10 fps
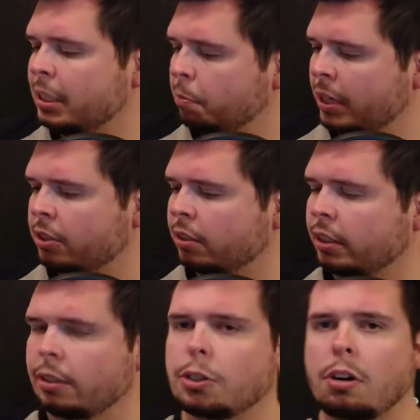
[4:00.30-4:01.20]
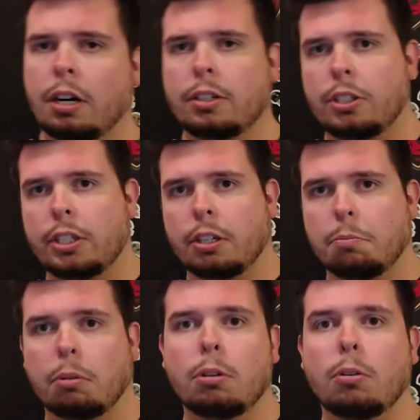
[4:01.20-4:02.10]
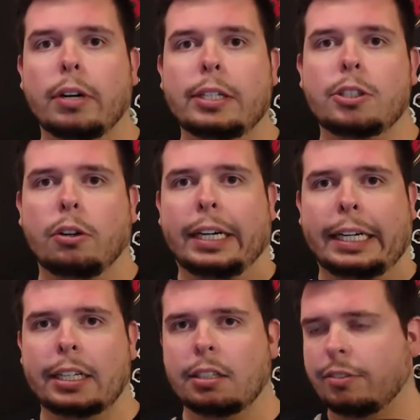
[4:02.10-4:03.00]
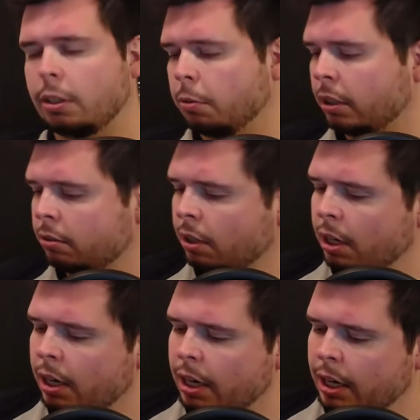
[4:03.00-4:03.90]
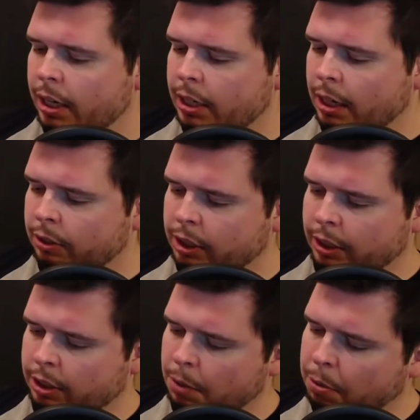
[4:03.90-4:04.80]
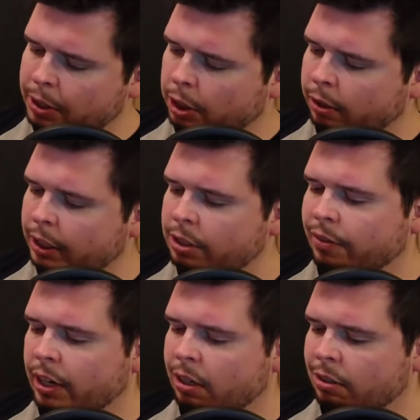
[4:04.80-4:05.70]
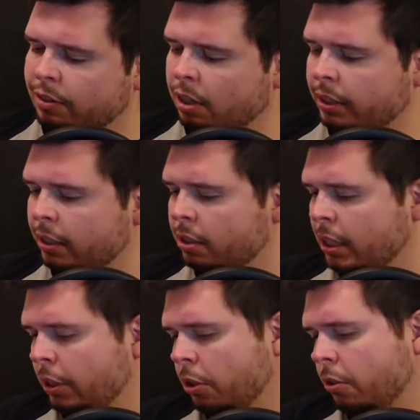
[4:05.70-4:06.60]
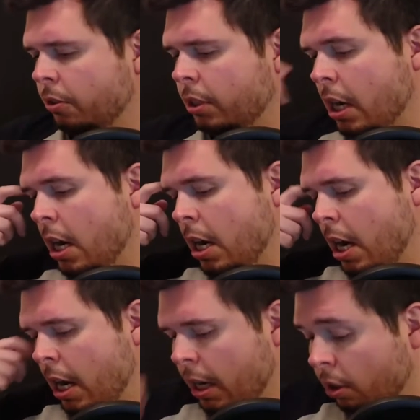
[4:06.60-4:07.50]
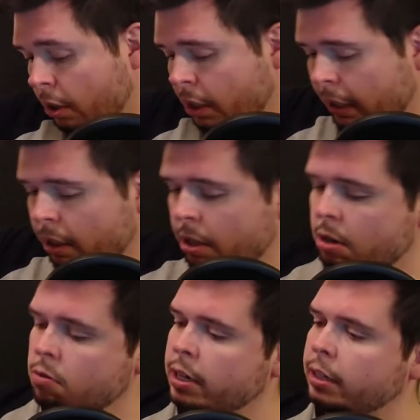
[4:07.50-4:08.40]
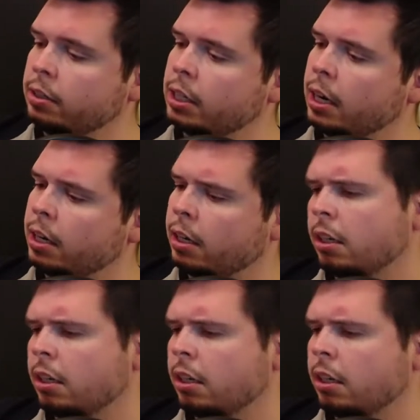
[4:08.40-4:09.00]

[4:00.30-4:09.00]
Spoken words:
It's basically the trunk to your brewery tree, if you will. And looks like it's got a pressure release valve, all the essentials. Looks like the O-rings and